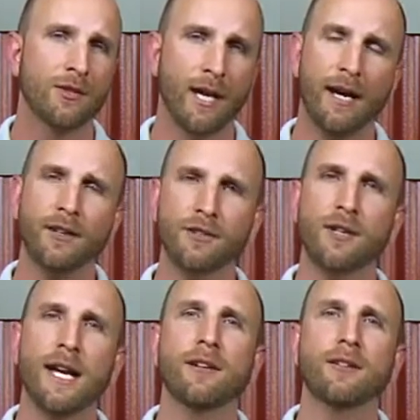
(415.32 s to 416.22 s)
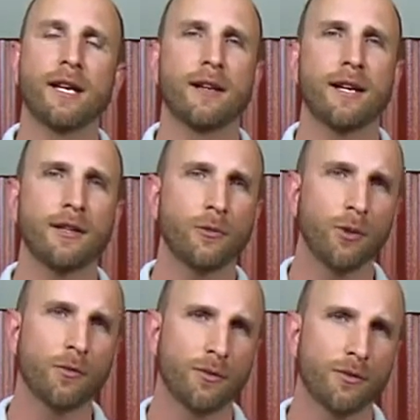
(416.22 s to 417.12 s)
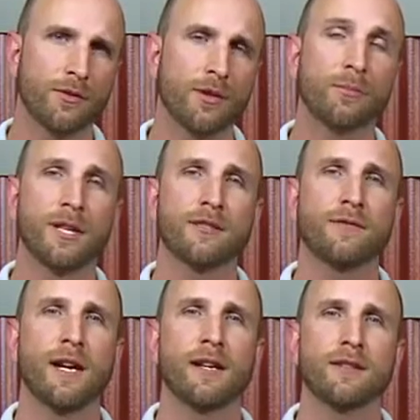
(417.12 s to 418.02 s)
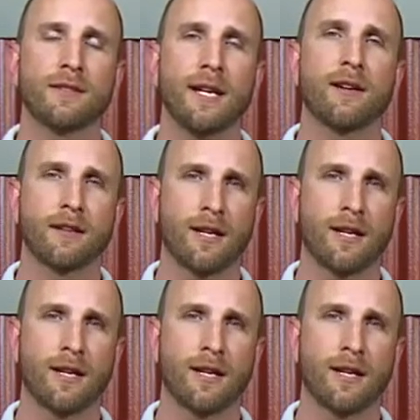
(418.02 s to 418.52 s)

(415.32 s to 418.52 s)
So, how did you handle that, and how do you work with those compressed files out of the